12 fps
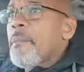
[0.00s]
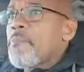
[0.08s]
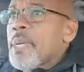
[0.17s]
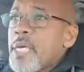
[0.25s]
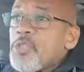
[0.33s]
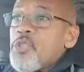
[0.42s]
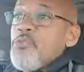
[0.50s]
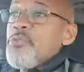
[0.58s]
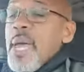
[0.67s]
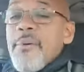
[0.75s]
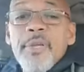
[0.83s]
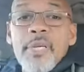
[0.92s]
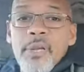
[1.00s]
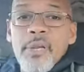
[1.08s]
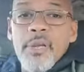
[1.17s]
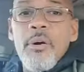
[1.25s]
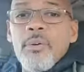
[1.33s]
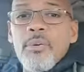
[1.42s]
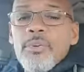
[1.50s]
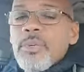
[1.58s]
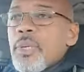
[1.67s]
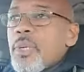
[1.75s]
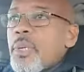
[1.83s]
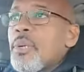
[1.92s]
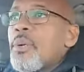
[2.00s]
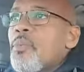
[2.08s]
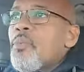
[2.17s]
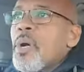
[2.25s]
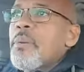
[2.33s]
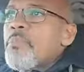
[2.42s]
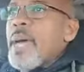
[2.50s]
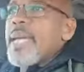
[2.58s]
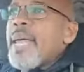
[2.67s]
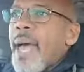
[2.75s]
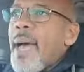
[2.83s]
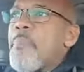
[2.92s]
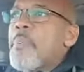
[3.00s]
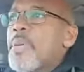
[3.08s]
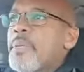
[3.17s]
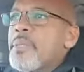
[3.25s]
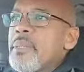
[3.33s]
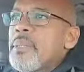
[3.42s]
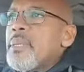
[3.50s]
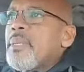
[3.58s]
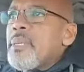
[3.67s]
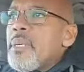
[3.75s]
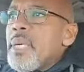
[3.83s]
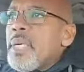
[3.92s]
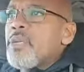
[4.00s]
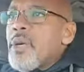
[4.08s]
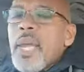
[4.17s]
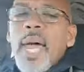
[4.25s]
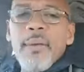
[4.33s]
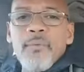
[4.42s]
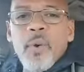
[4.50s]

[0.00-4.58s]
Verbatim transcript: Because you never know what might happen in your life.